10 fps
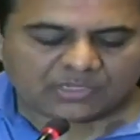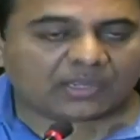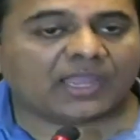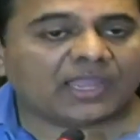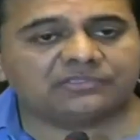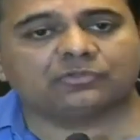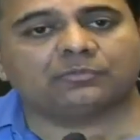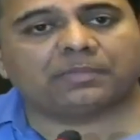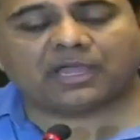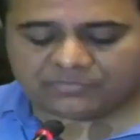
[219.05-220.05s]
ranks on
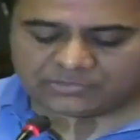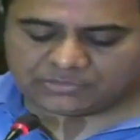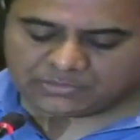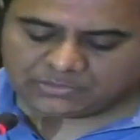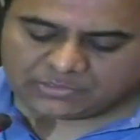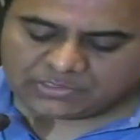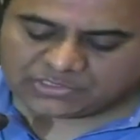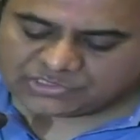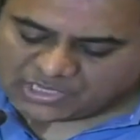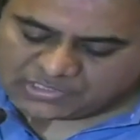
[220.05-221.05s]
par with
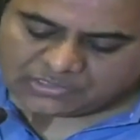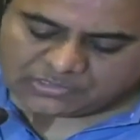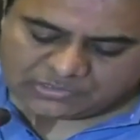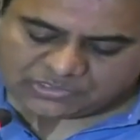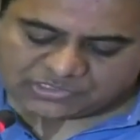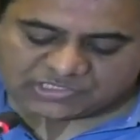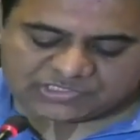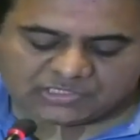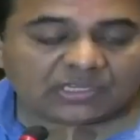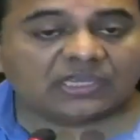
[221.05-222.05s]
Shenzhen